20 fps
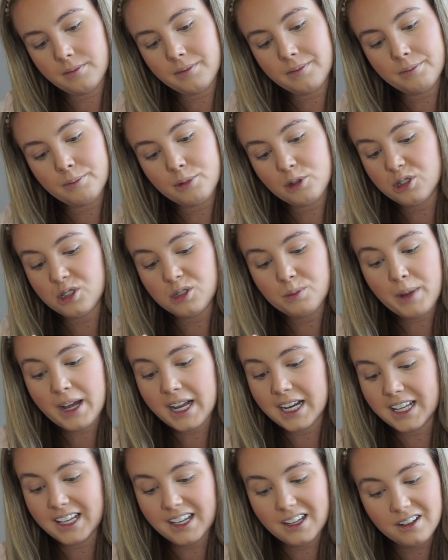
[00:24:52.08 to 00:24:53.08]
blush
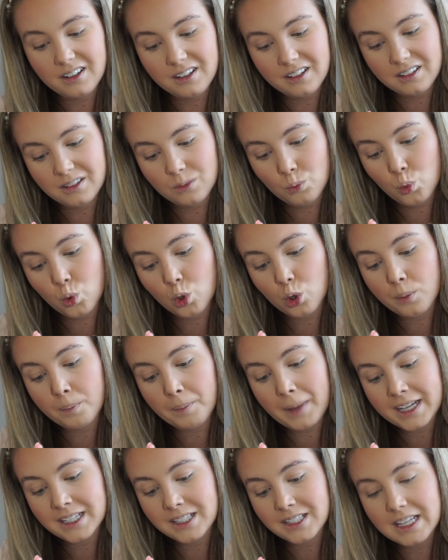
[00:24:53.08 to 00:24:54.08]
palette, Warm
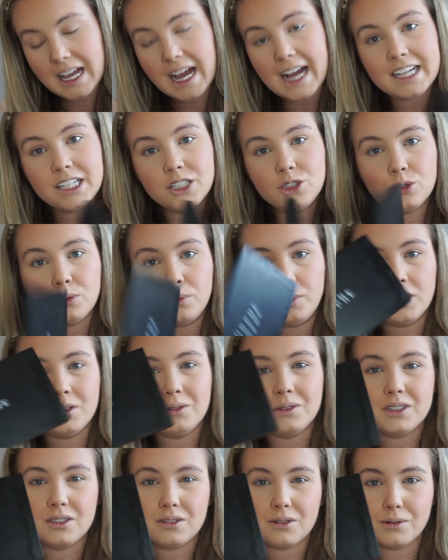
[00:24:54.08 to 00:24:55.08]
Master 8W
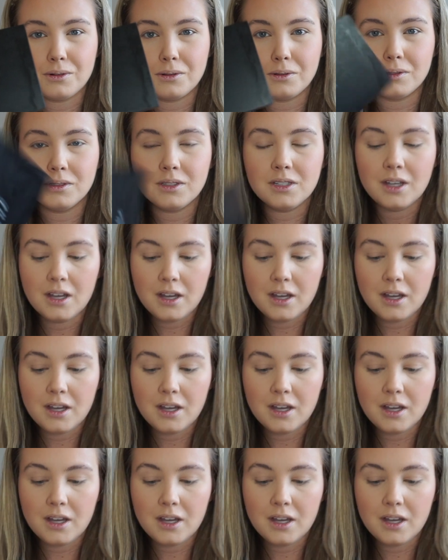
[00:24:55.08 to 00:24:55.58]
it's called.